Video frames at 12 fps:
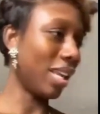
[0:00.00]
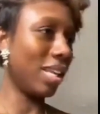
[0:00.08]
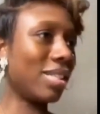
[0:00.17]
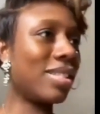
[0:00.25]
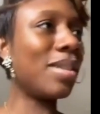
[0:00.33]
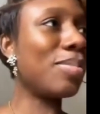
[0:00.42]

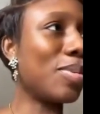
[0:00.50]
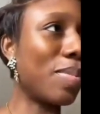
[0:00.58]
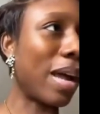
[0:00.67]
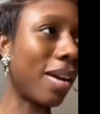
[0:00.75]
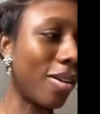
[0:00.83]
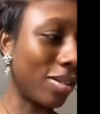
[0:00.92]
It's time to
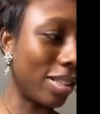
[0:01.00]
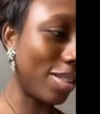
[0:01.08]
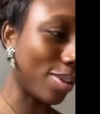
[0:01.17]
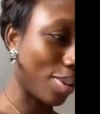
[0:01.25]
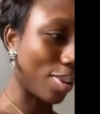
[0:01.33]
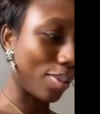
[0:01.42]
pack all
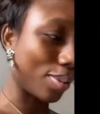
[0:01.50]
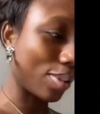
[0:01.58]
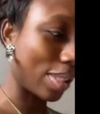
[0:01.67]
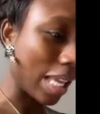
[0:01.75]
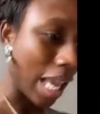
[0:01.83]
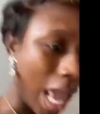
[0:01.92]
these
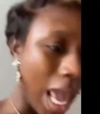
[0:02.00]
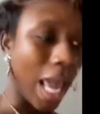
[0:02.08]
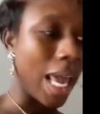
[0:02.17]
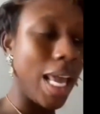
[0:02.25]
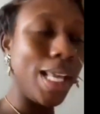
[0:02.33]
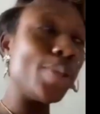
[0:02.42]
clothes
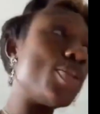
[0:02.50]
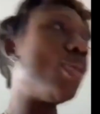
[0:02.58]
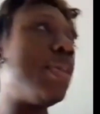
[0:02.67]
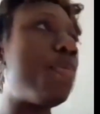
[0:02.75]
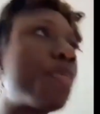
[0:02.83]
into the